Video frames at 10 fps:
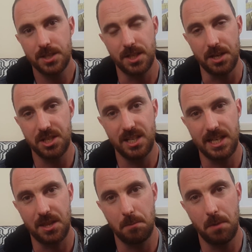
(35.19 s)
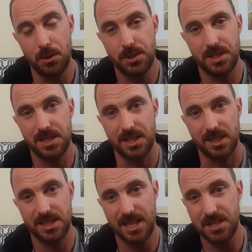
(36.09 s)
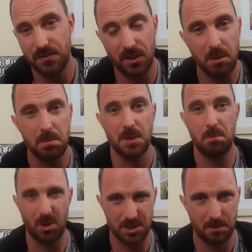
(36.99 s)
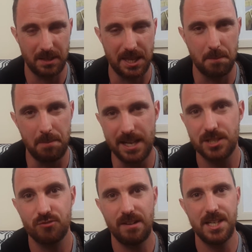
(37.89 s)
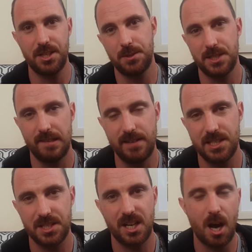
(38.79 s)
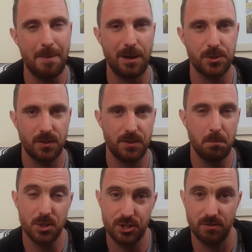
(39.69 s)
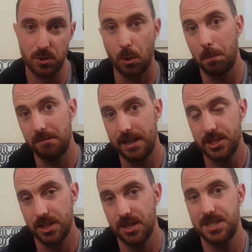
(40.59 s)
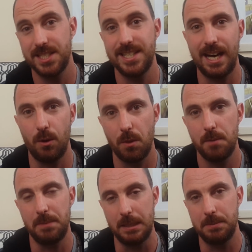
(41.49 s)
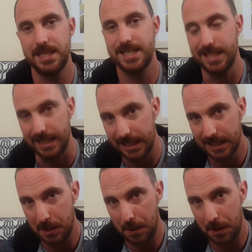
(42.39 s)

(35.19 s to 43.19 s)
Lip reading: Certainly the most successful, but possibly the best radio series to come out of the monstrous corporation that is now the BBC.